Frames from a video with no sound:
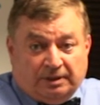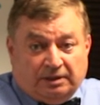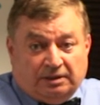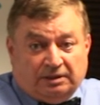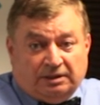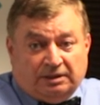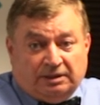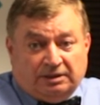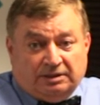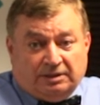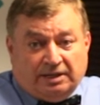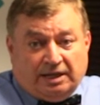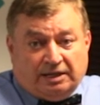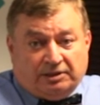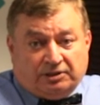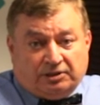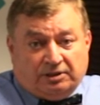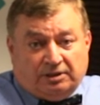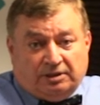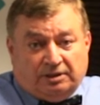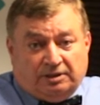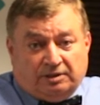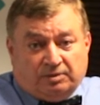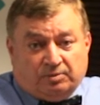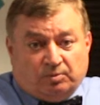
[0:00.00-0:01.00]
And his
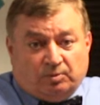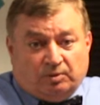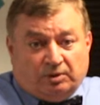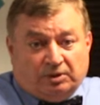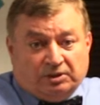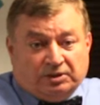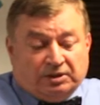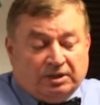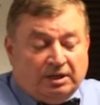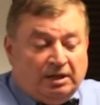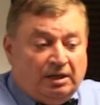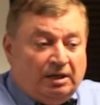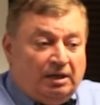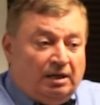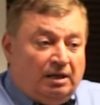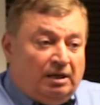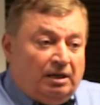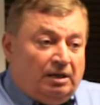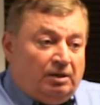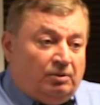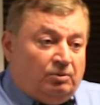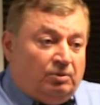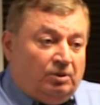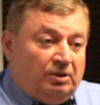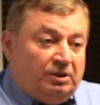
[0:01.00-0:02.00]
nationalism was
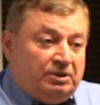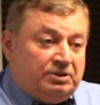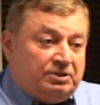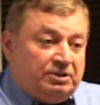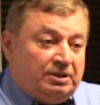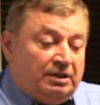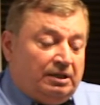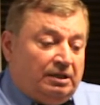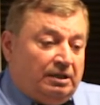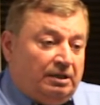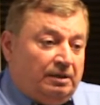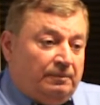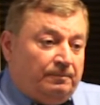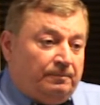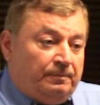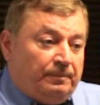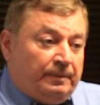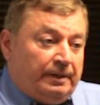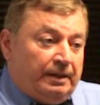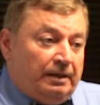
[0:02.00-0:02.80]
I